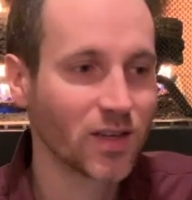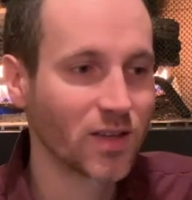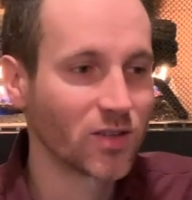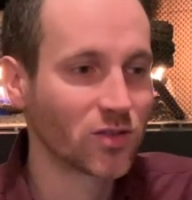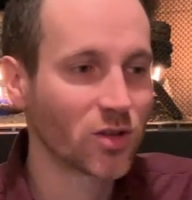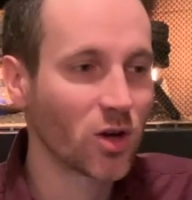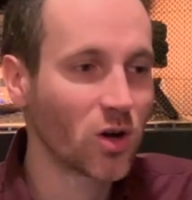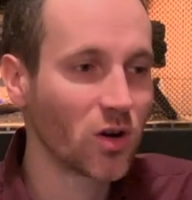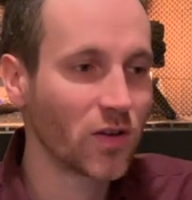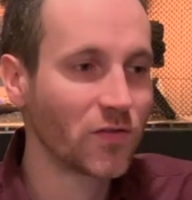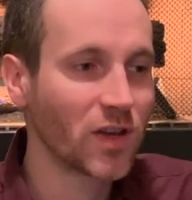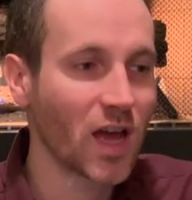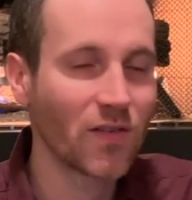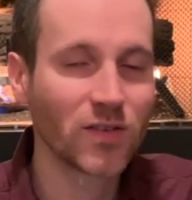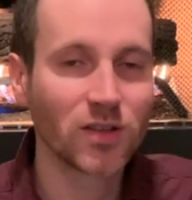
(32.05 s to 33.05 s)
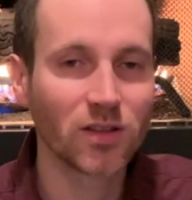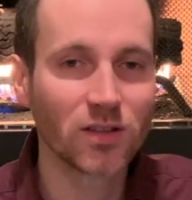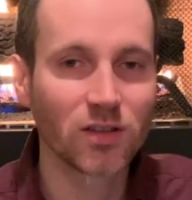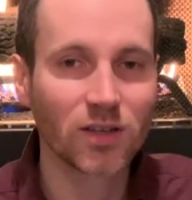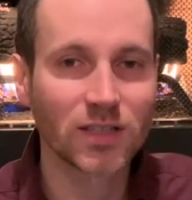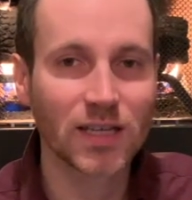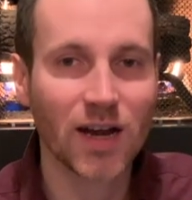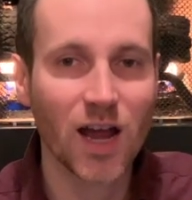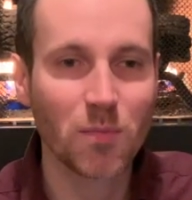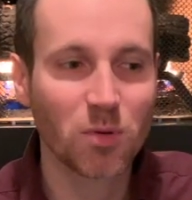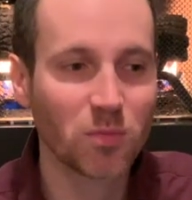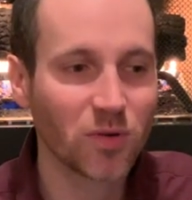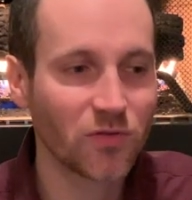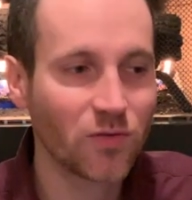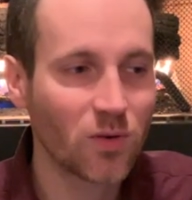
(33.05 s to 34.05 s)
So if you haven't looked at
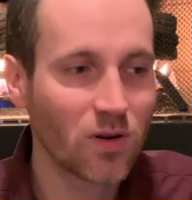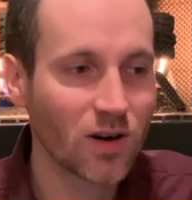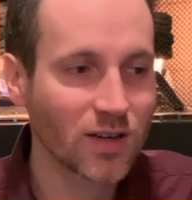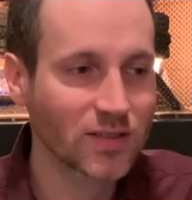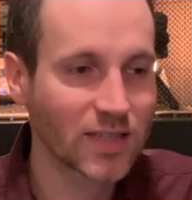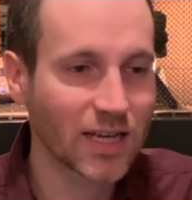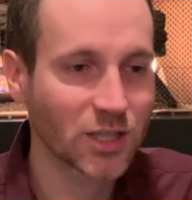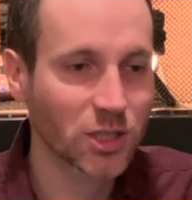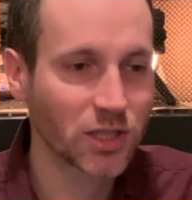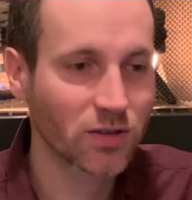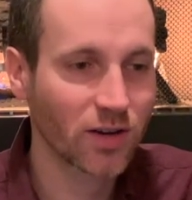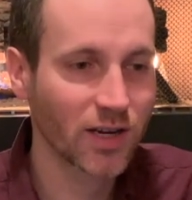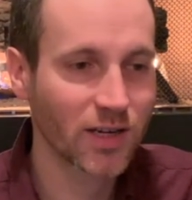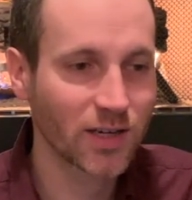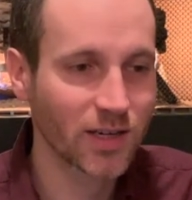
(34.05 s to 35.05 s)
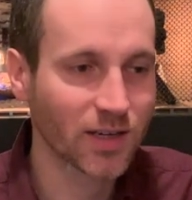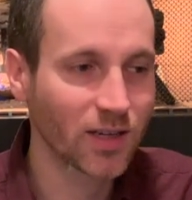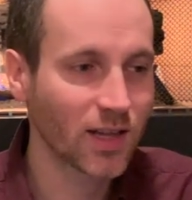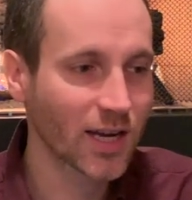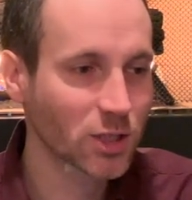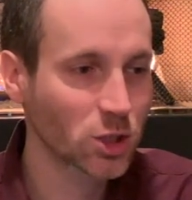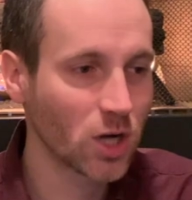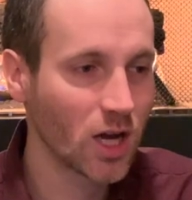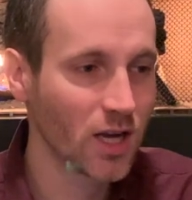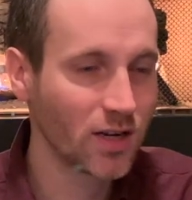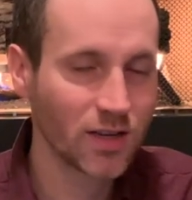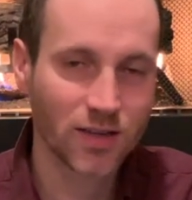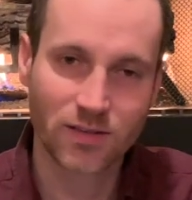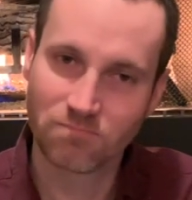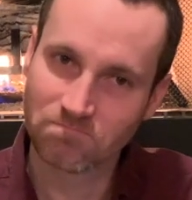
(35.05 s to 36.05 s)
Hyper before, it's actually created in
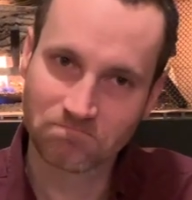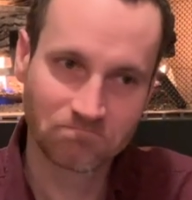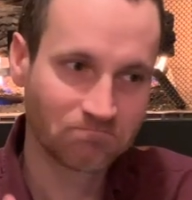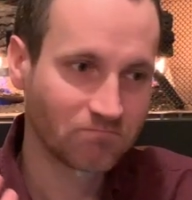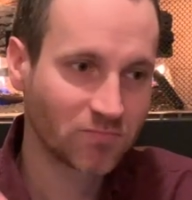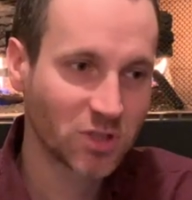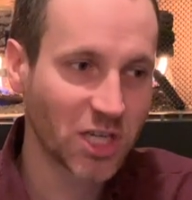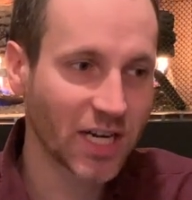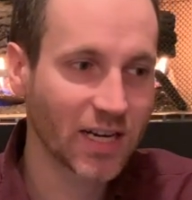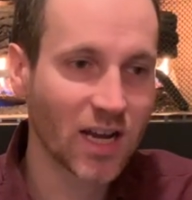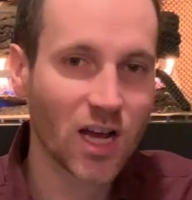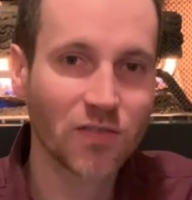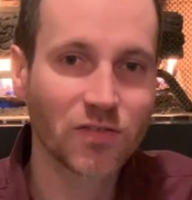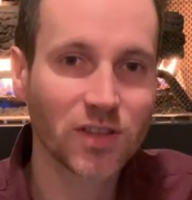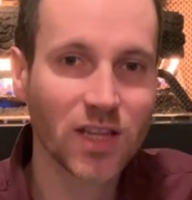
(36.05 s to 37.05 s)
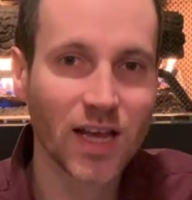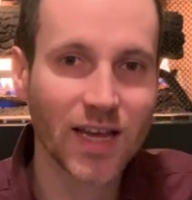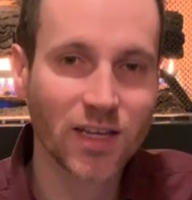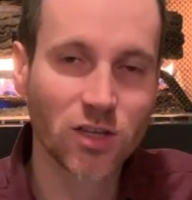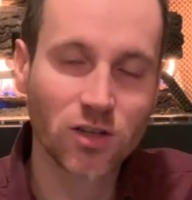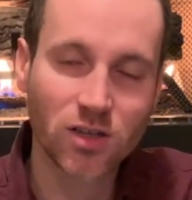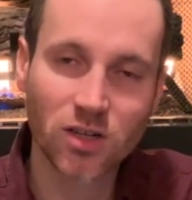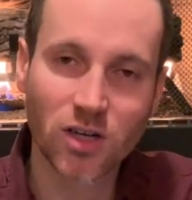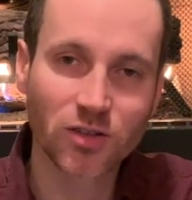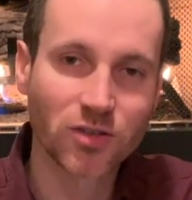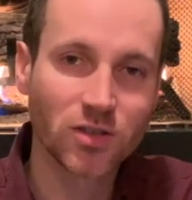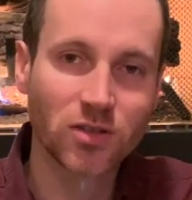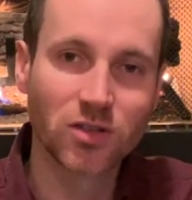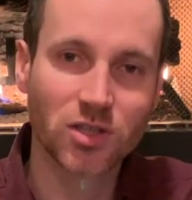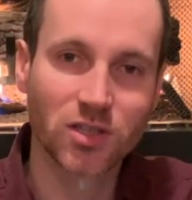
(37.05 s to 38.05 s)
Electron. Check it out if you'd like. You can
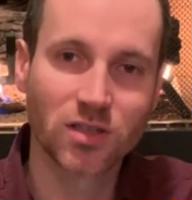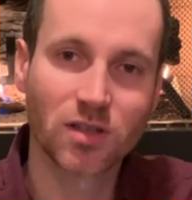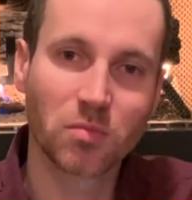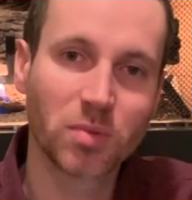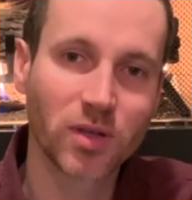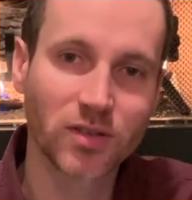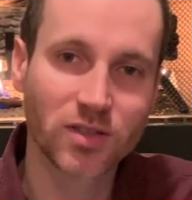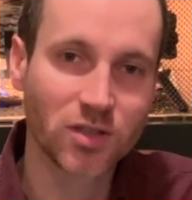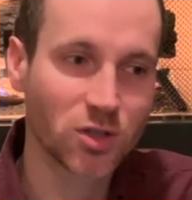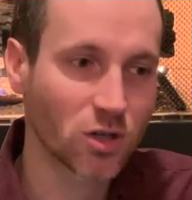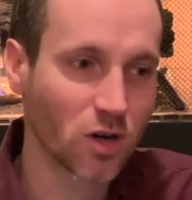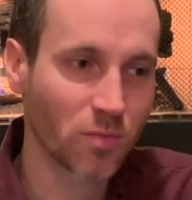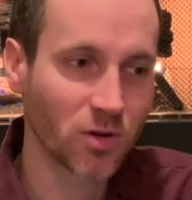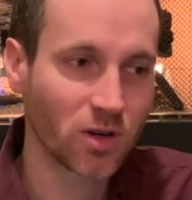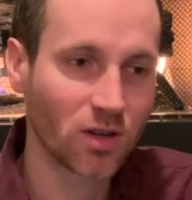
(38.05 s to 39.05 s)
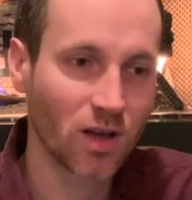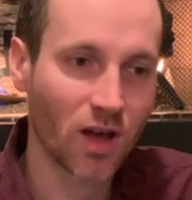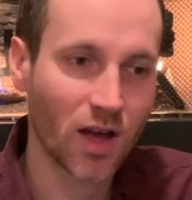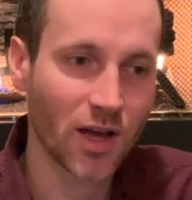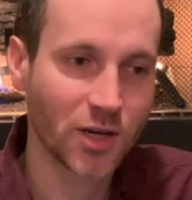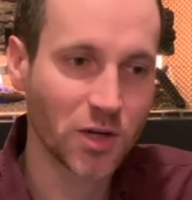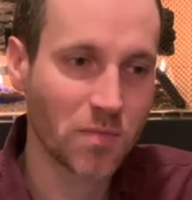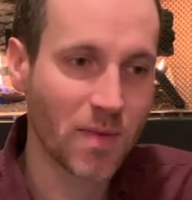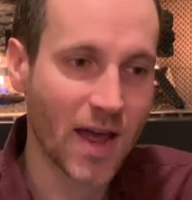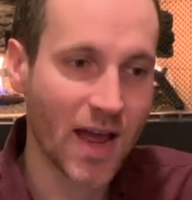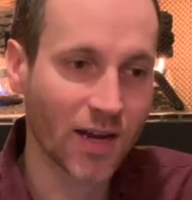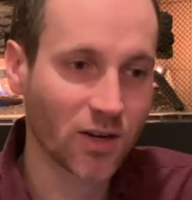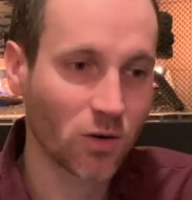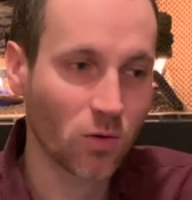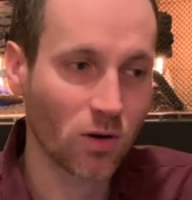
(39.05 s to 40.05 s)
also use just the built-in terminal on your
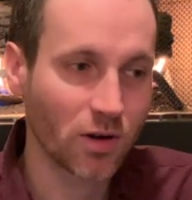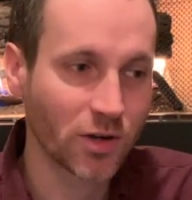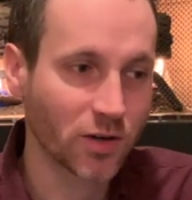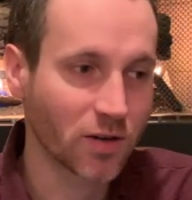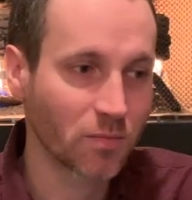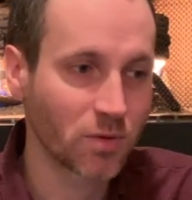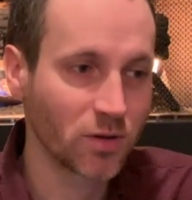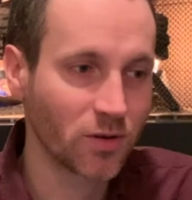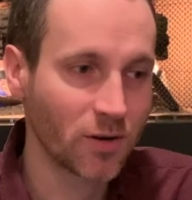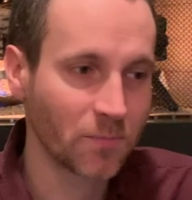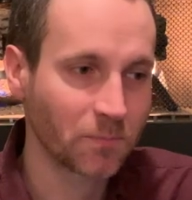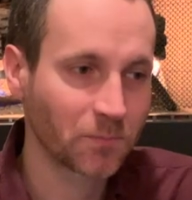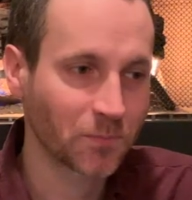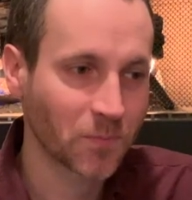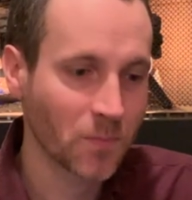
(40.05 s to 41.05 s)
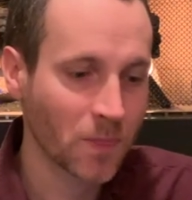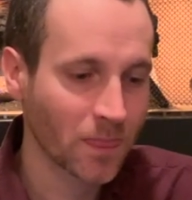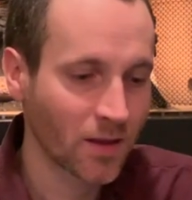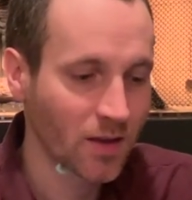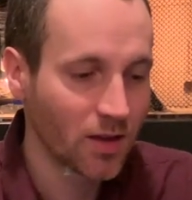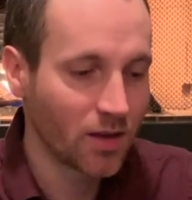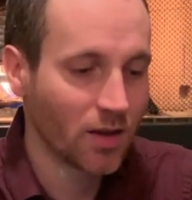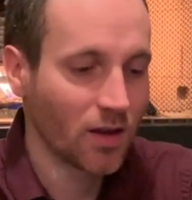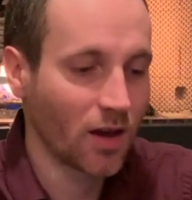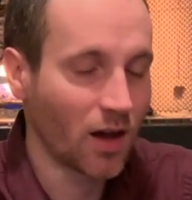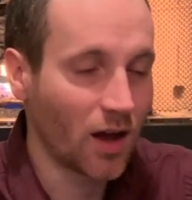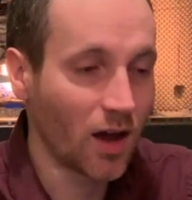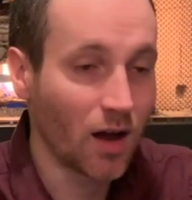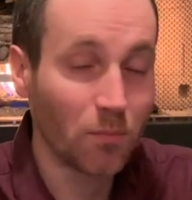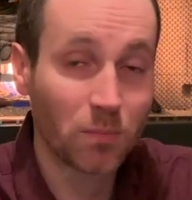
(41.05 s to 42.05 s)
Mac or on your computer.
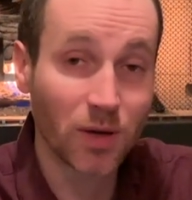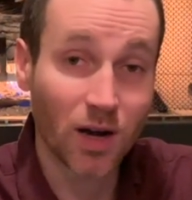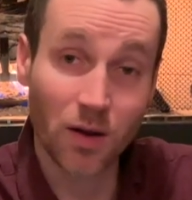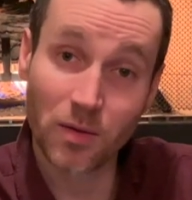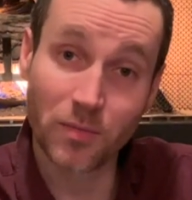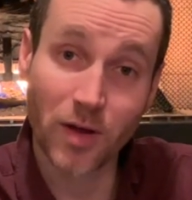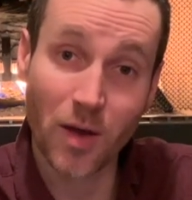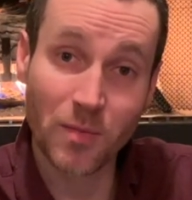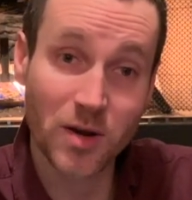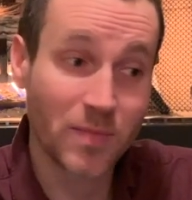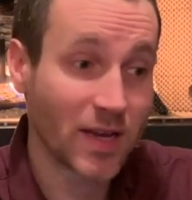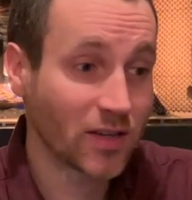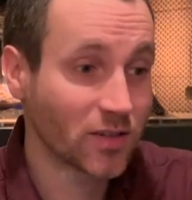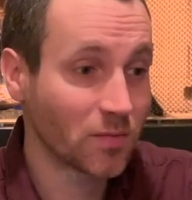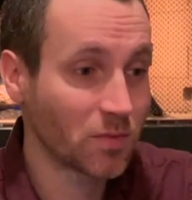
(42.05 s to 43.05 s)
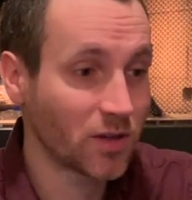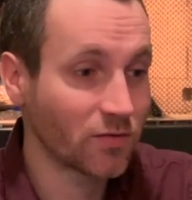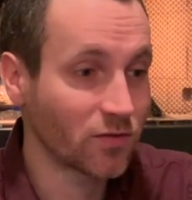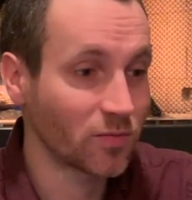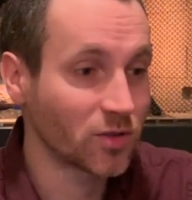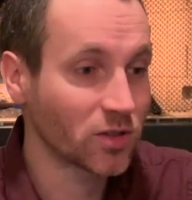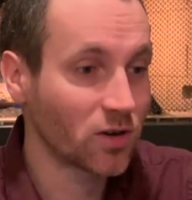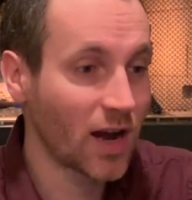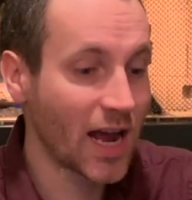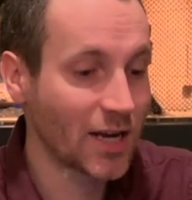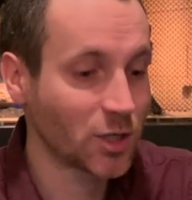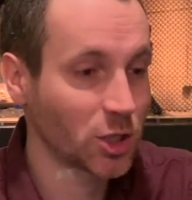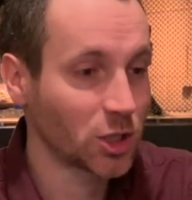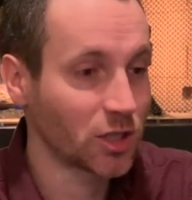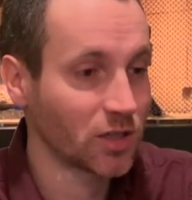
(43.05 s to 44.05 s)
But I'm going to make something from
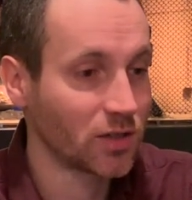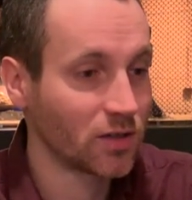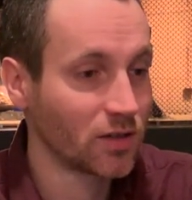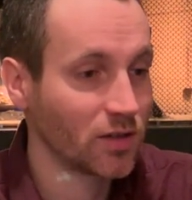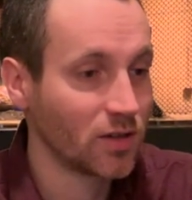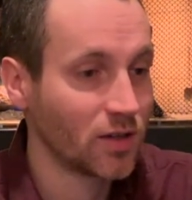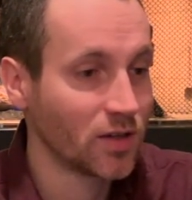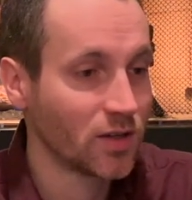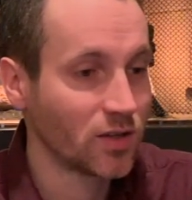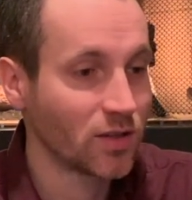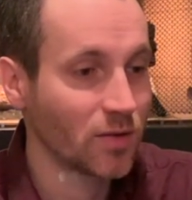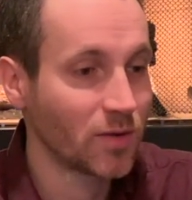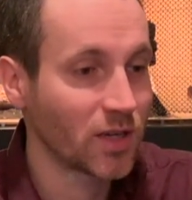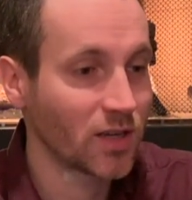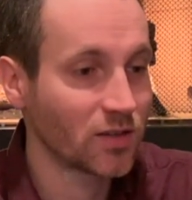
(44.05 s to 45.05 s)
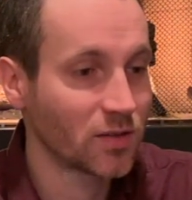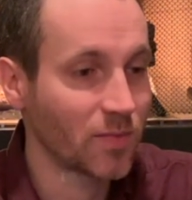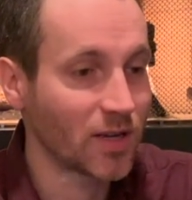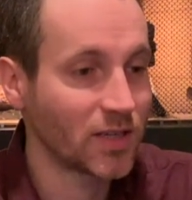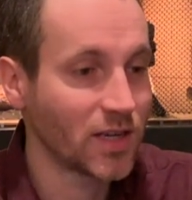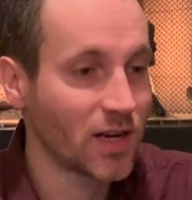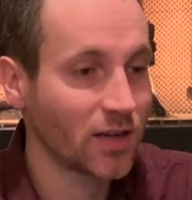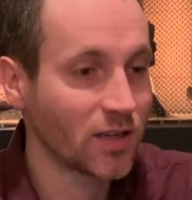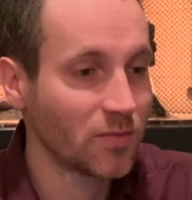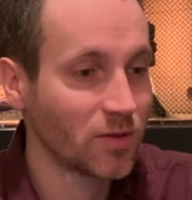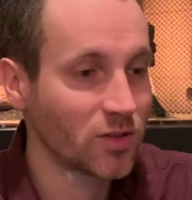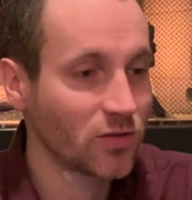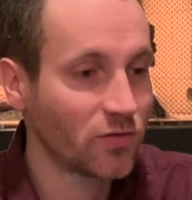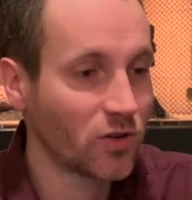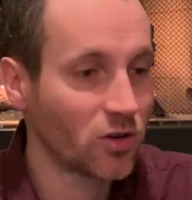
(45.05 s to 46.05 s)
scratch. Let me get to my
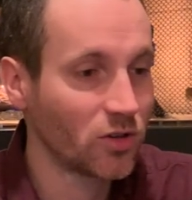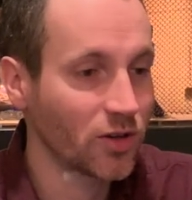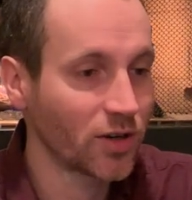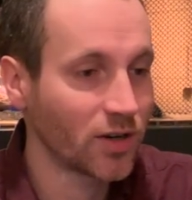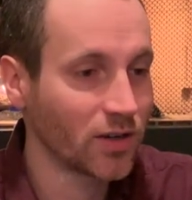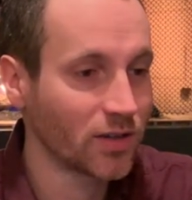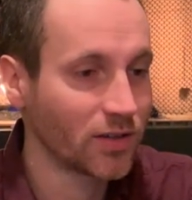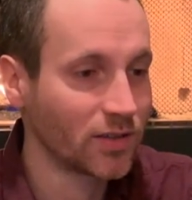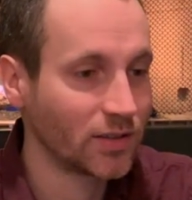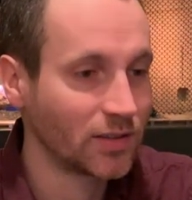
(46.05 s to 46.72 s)
Documents folder.